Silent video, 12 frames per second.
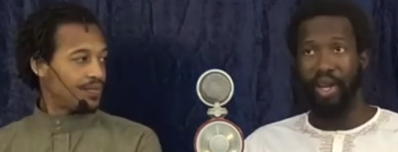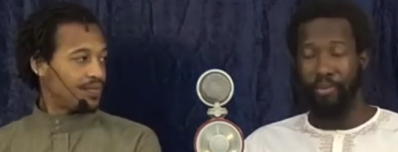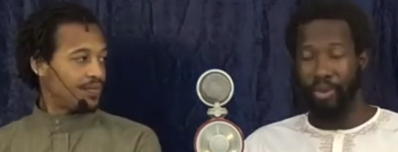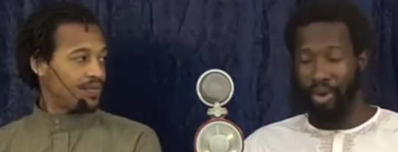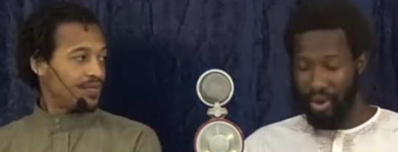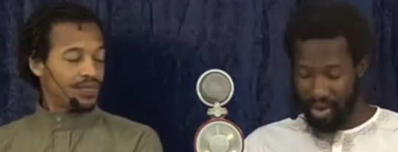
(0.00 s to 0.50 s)

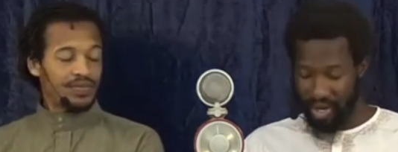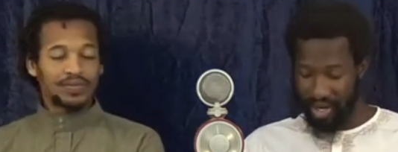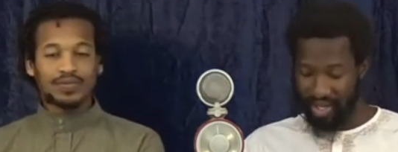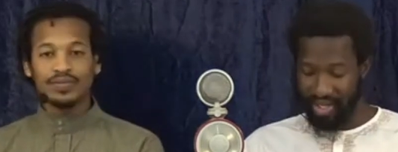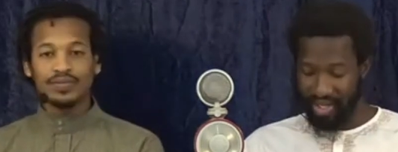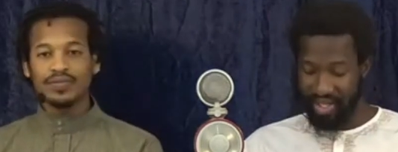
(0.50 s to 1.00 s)
Speaker 1: Paul here to
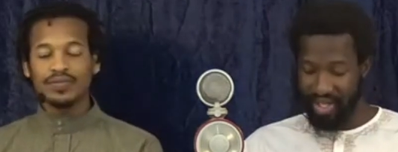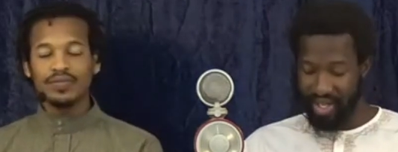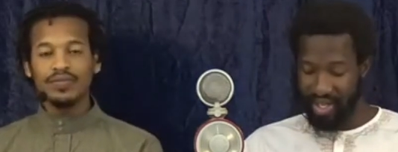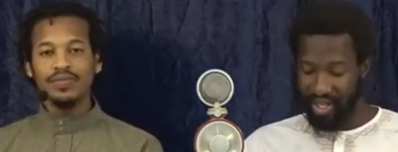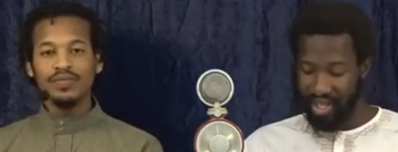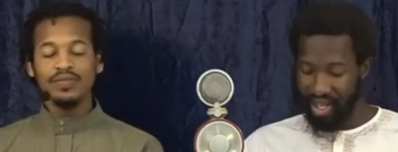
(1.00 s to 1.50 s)
see
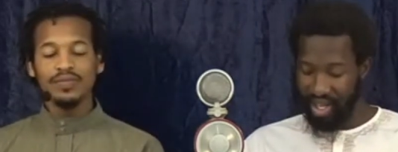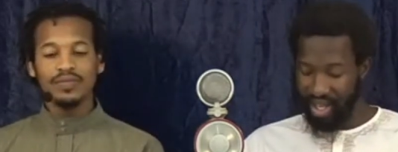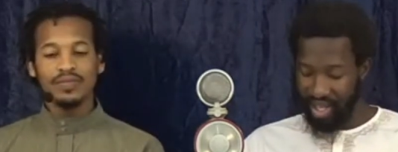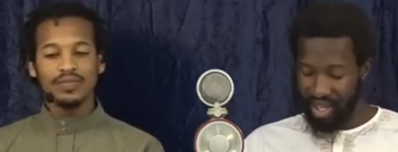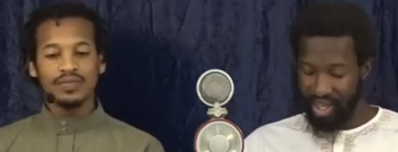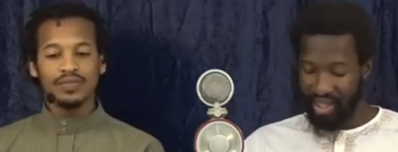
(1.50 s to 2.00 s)

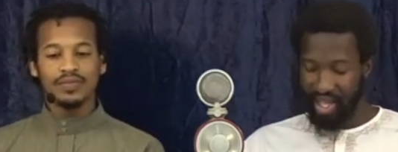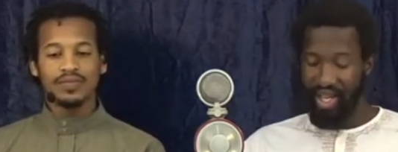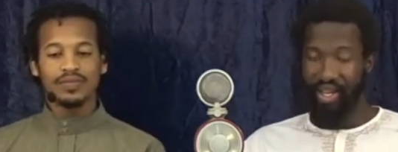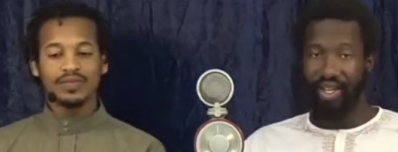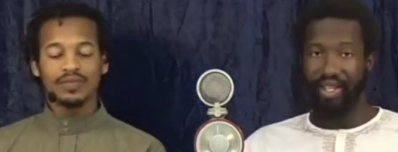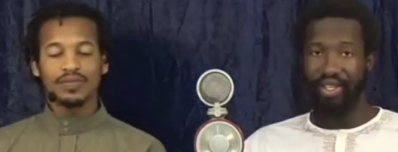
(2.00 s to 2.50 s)
that
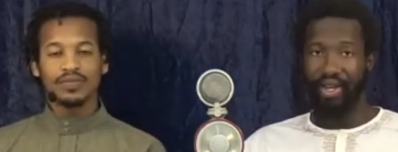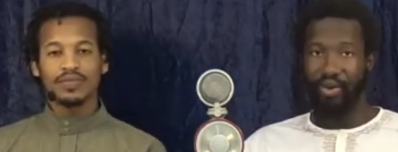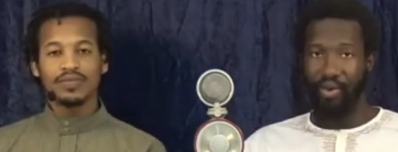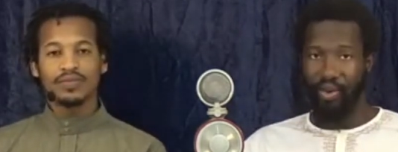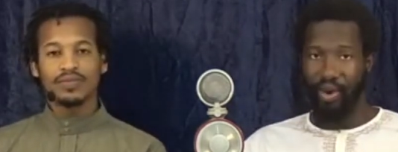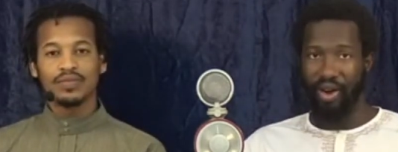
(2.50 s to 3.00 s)
it's our
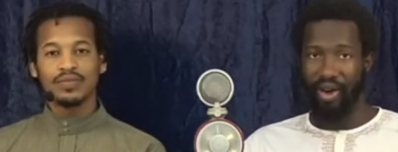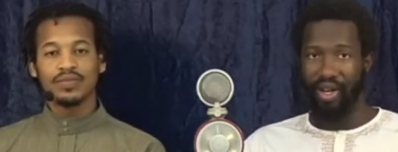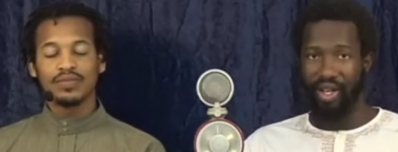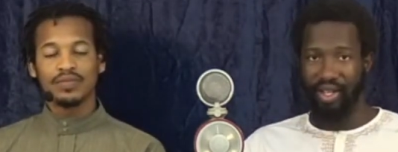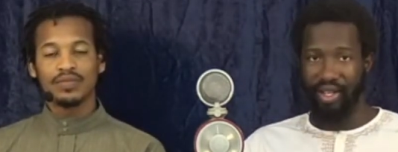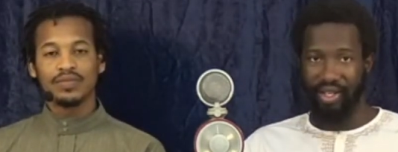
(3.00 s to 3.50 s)
walk
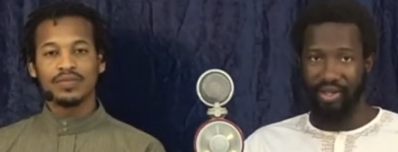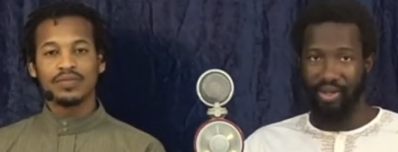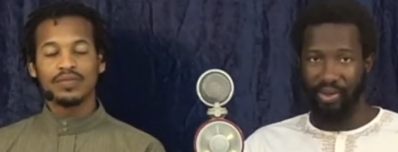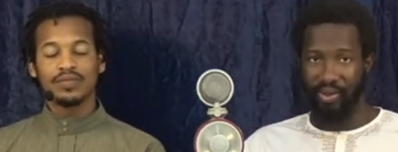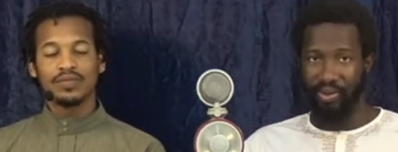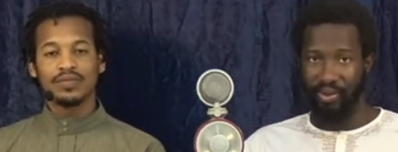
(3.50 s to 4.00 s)

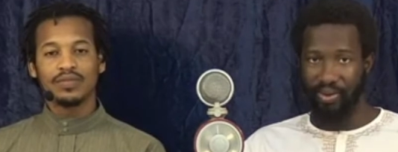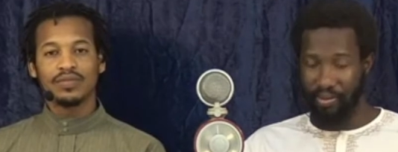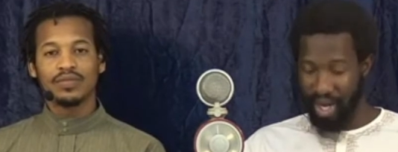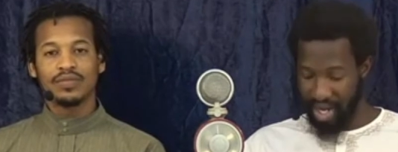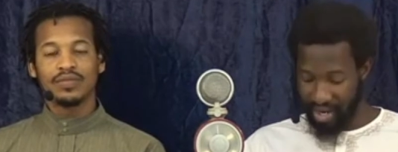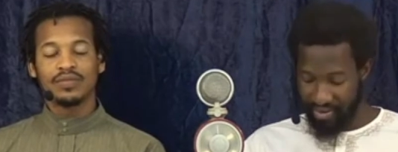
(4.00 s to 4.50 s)
to
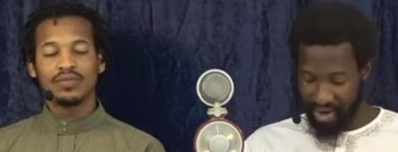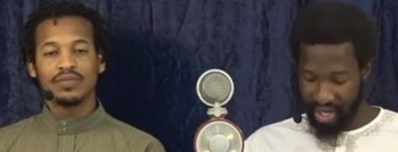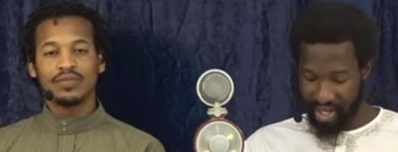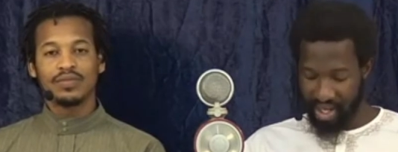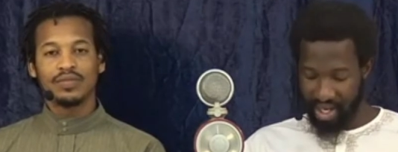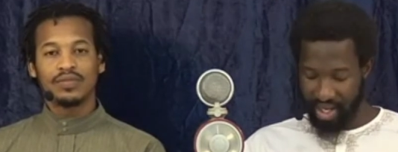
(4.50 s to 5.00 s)
magnify the
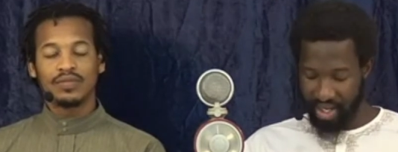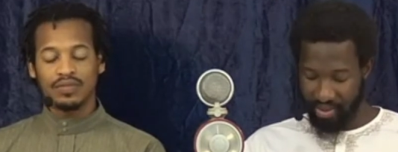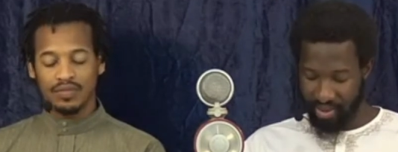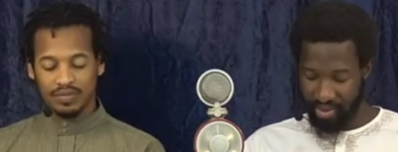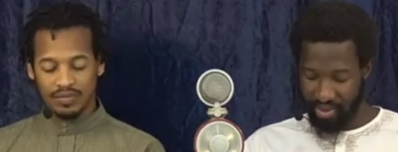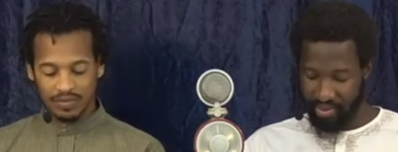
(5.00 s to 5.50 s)
gospel.
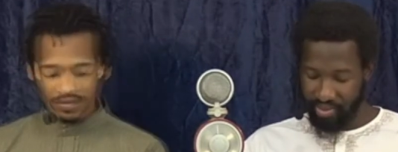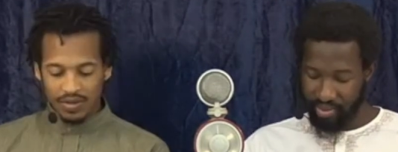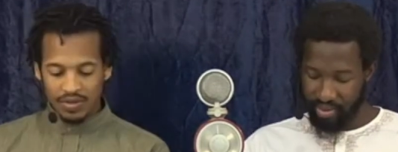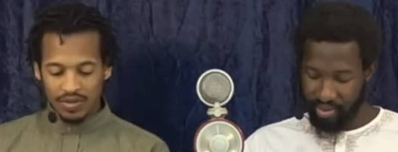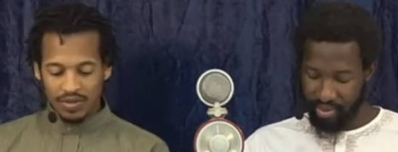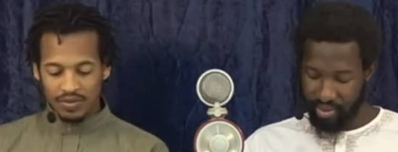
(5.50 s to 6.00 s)

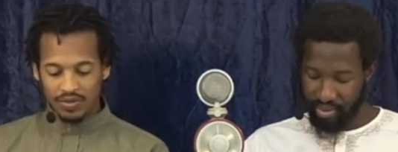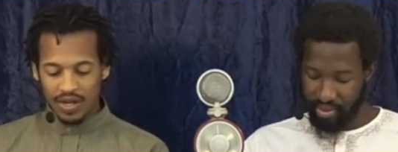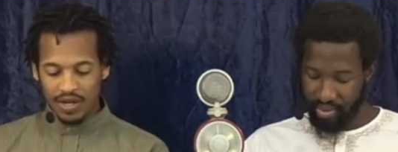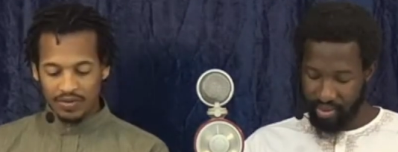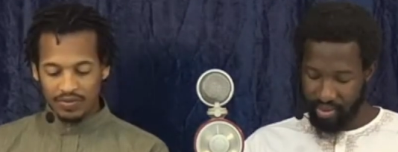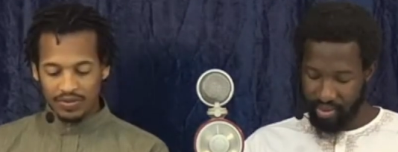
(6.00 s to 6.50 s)
Speaker 2: Who now
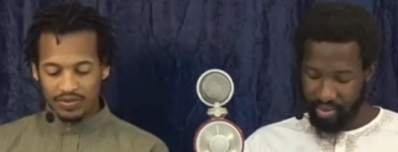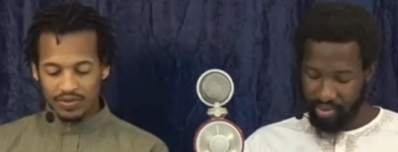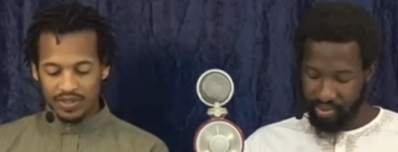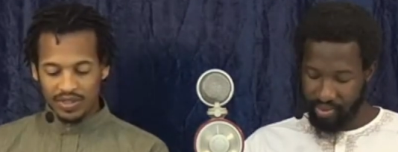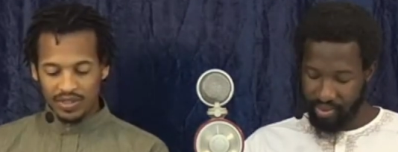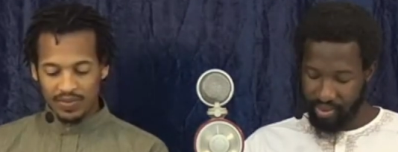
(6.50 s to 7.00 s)
rejoice
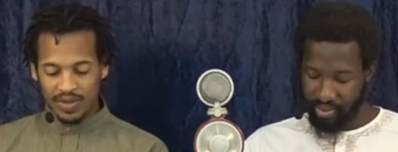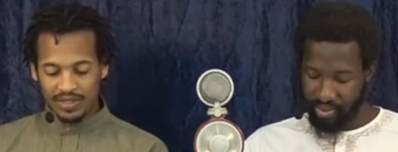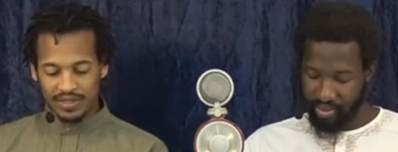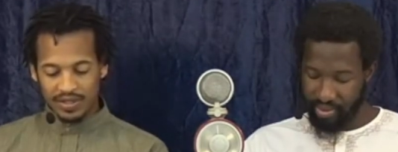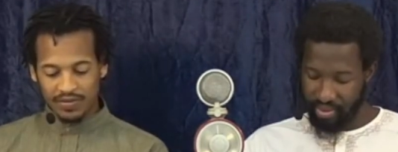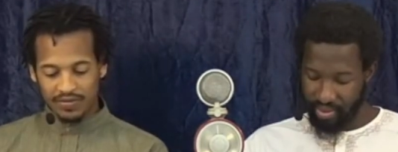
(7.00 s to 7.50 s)
in my
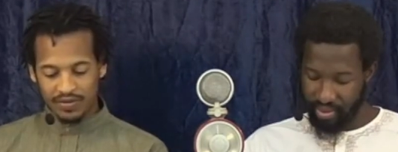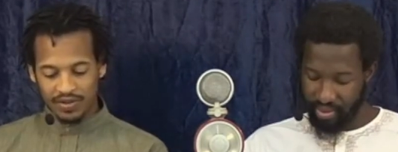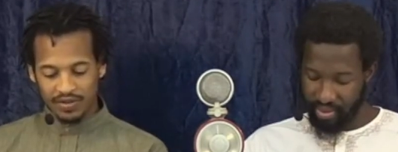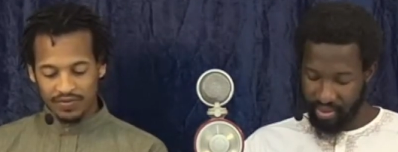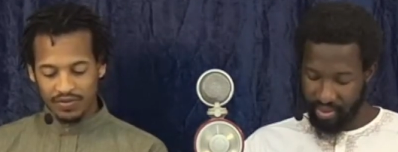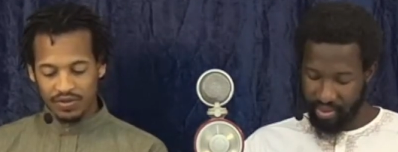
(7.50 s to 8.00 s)
suffering
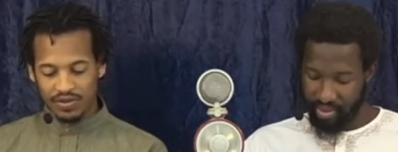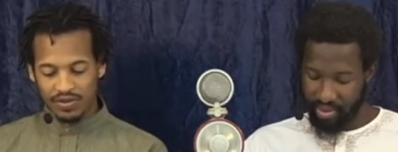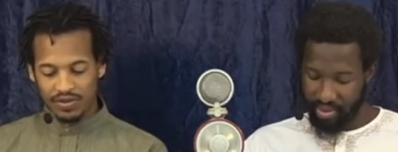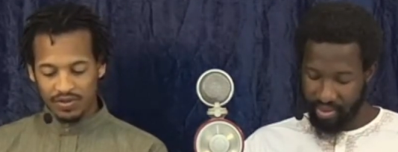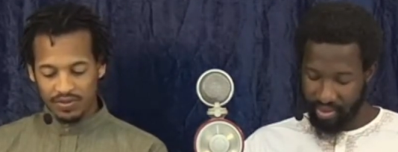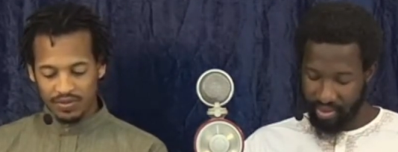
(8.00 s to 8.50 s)
for you,
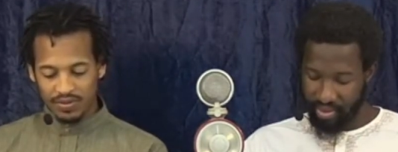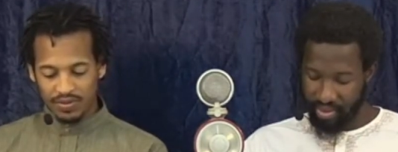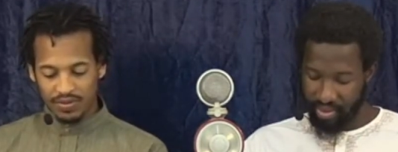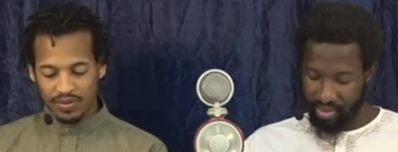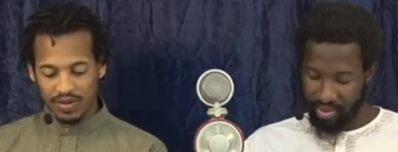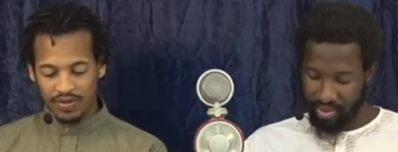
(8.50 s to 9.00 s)

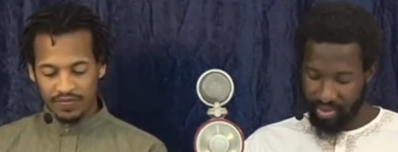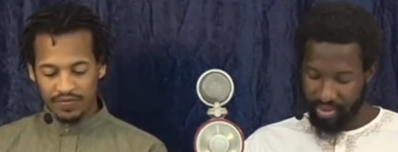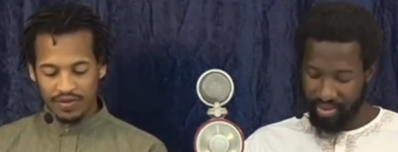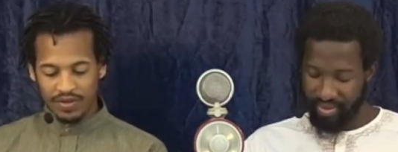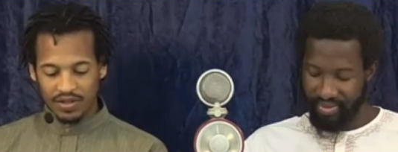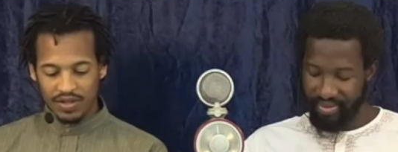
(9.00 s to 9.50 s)
and
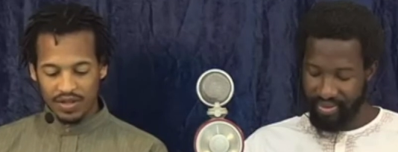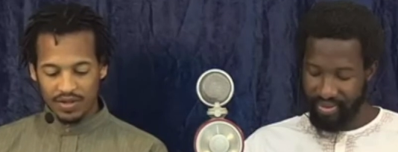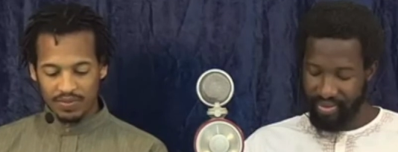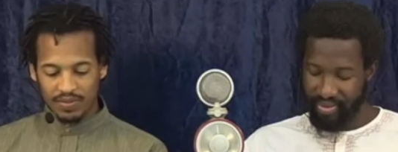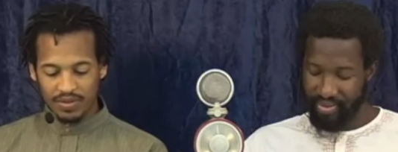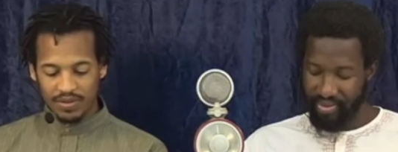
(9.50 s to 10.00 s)
fill up
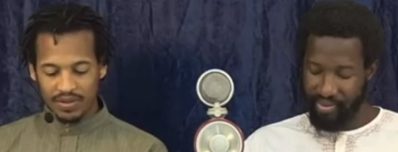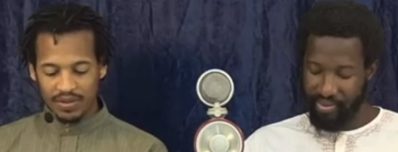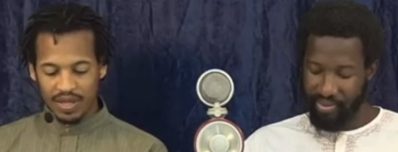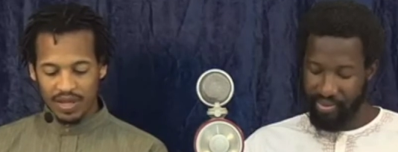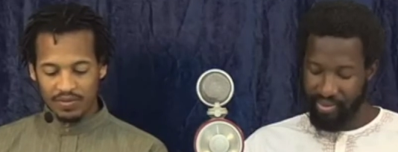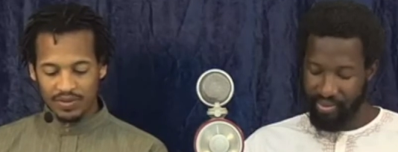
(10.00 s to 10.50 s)
that
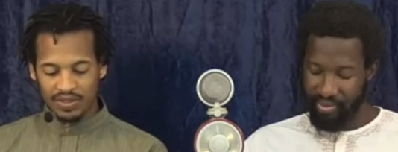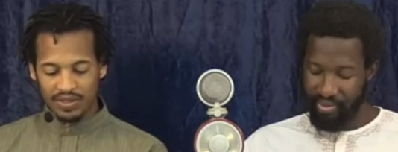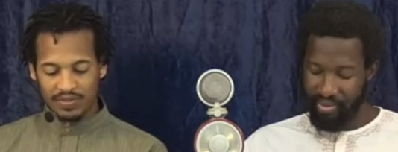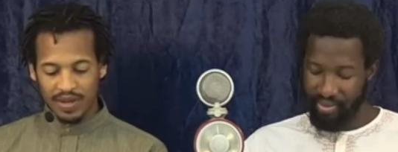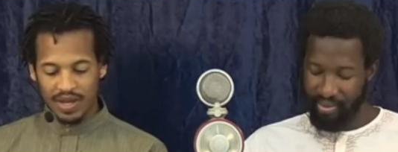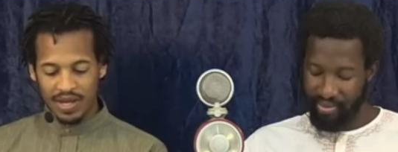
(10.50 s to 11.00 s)
which is
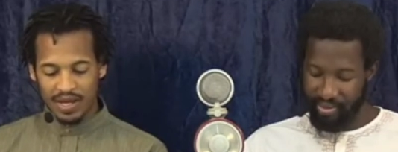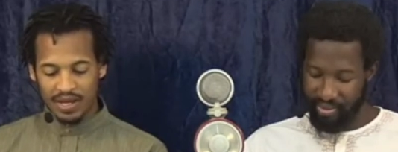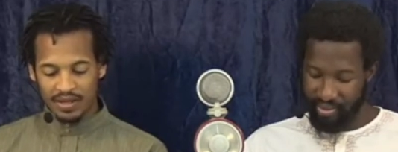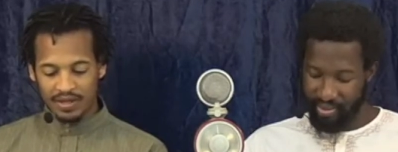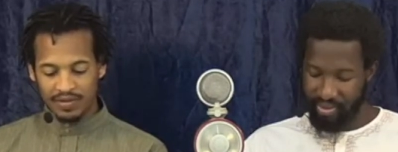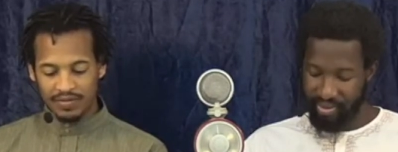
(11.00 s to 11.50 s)
behind of the